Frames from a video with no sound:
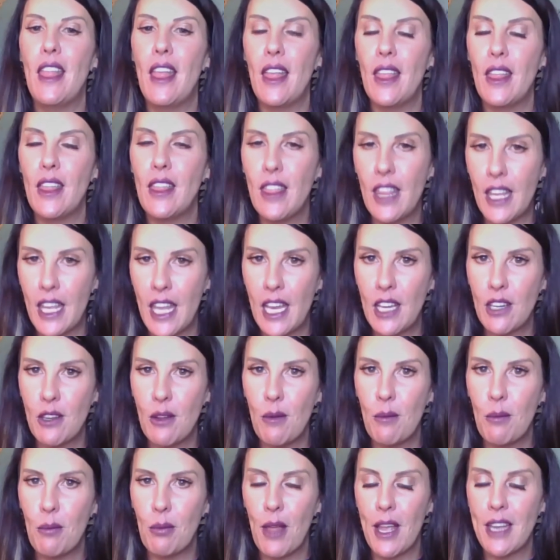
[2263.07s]
the
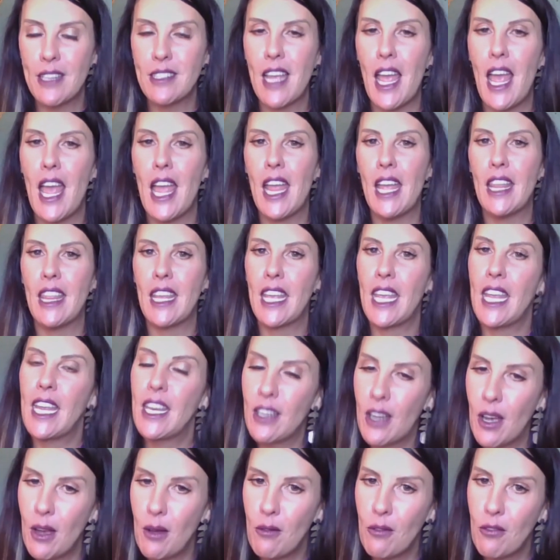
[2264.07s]
Kingdom Plantae and the
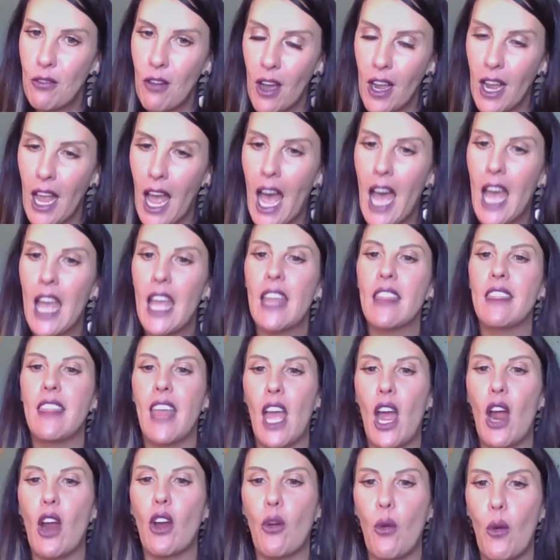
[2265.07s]
Kingdom Fungi, that
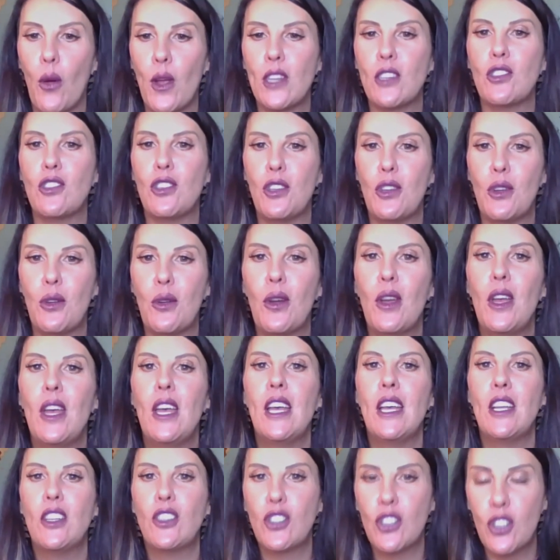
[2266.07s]
are going to
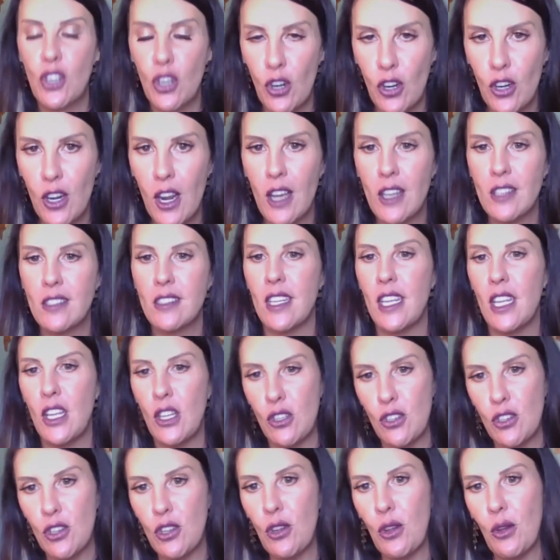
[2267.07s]
turn us
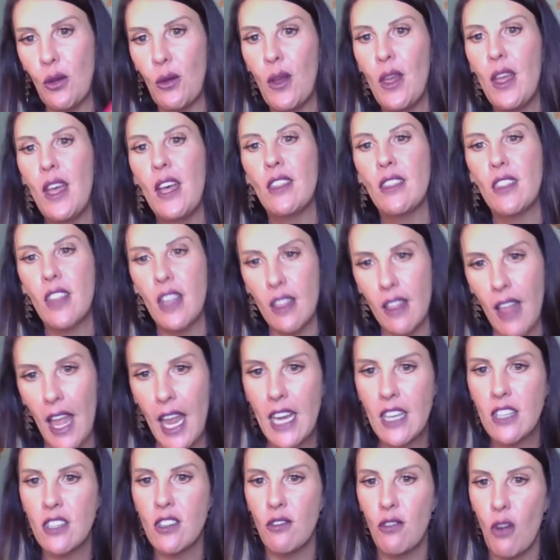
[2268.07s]
into the
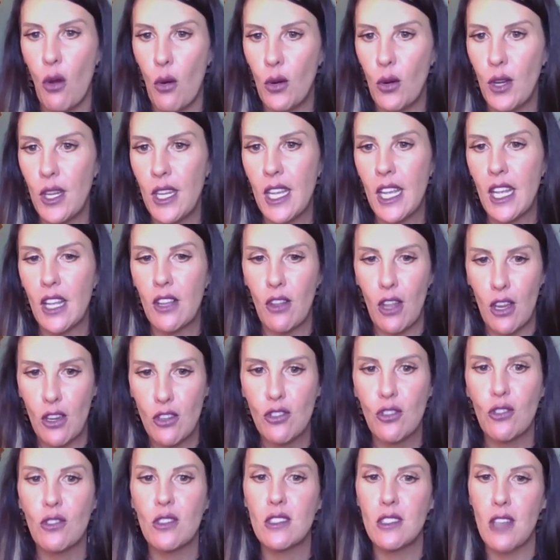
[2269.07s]
late Devonian
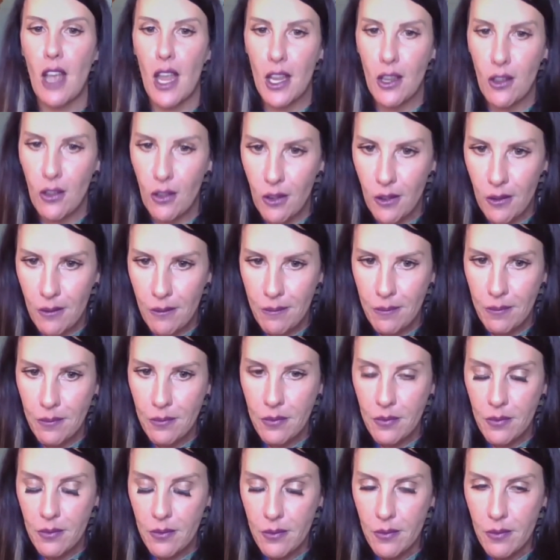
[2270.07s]
glacial cycle.
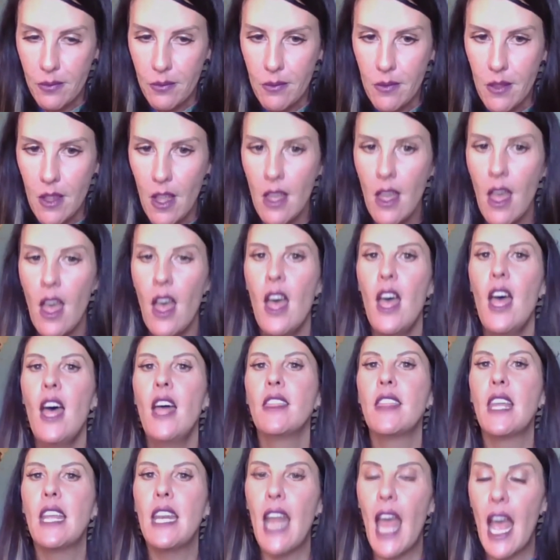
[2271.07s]

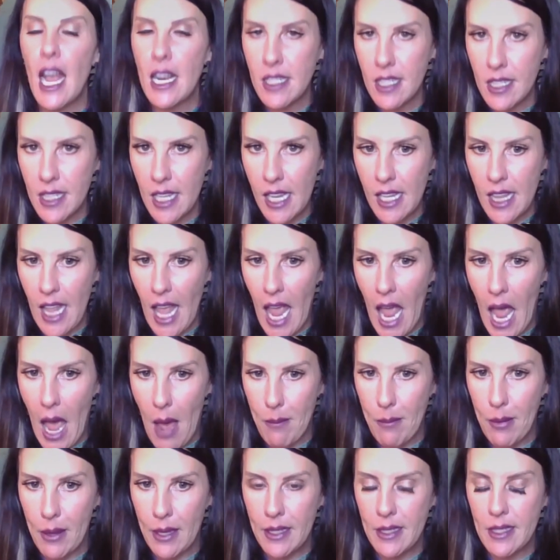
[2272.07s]
The next thing that
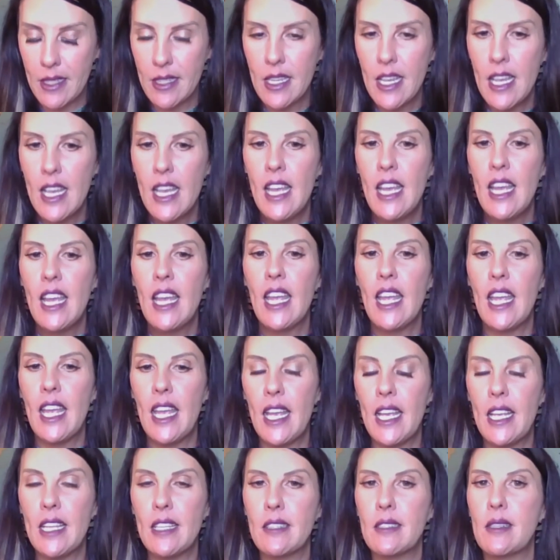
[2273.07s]
happens
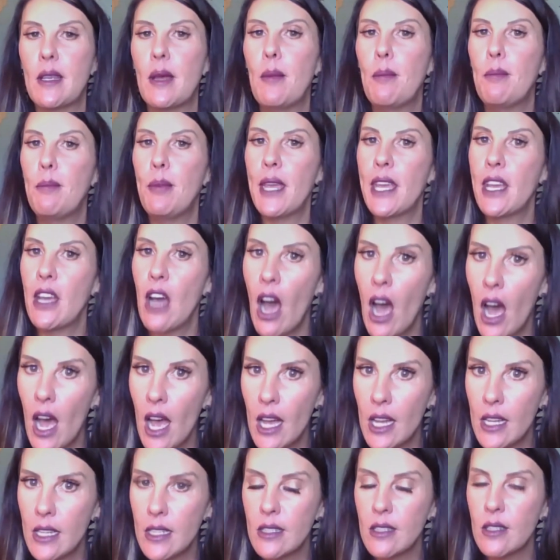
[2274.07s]
is,
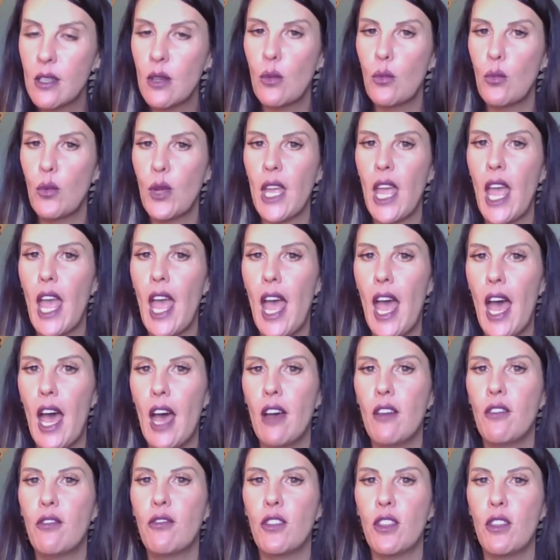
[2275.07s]
because we
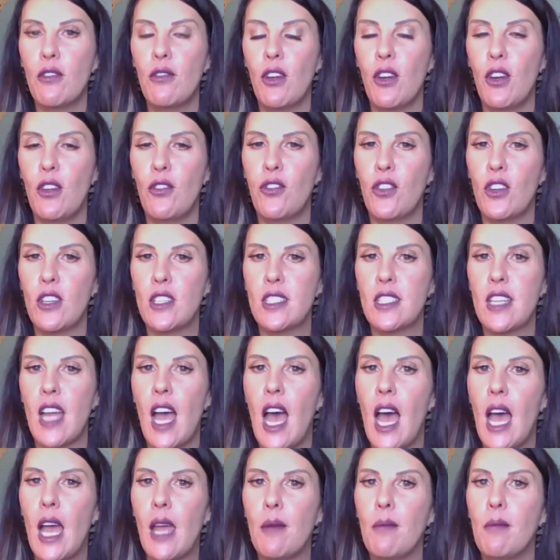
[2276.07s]
have, for the very first
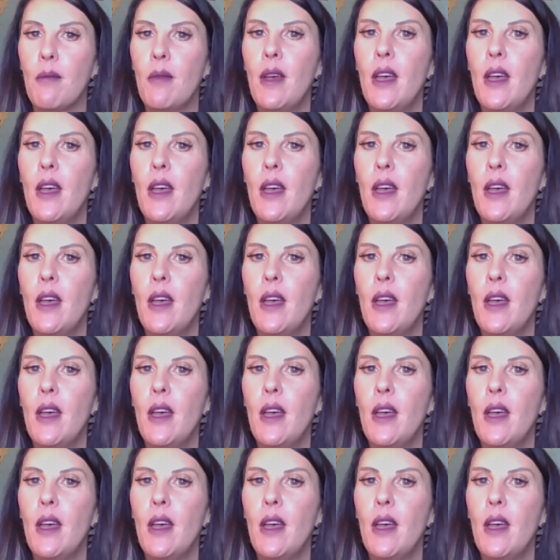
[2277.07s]
time,